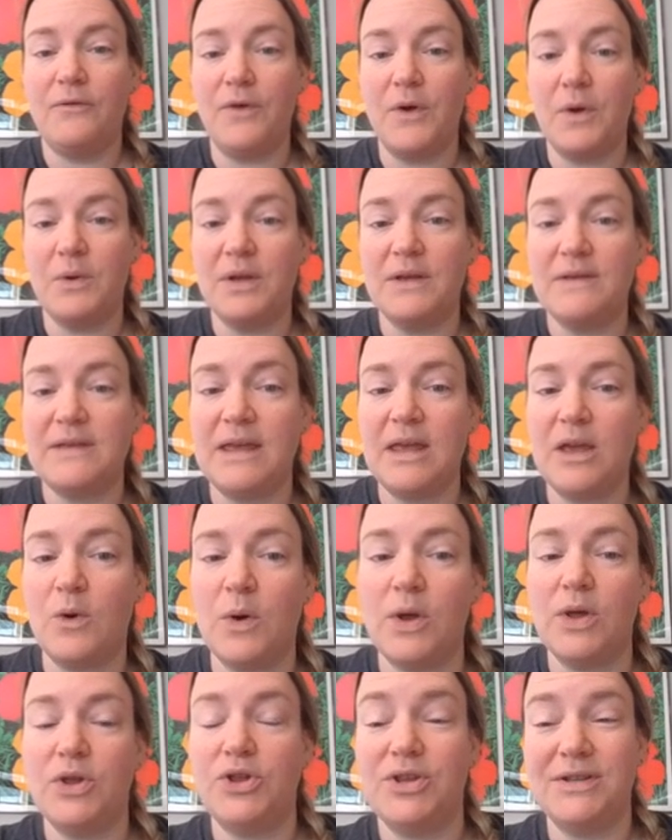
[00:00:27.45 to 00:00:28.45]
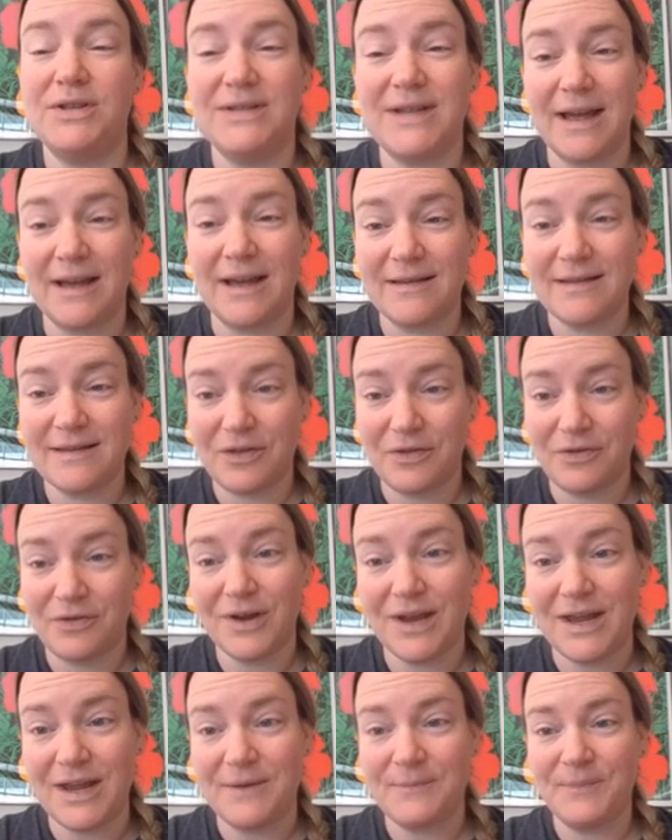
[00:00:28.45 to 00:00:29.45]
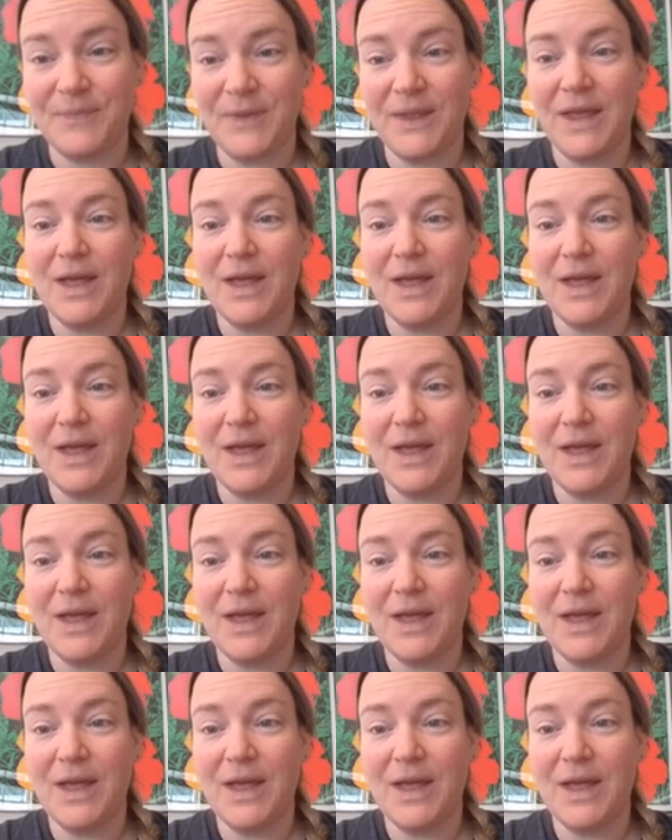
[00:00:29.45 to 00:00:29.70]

Focusing Question Task 3.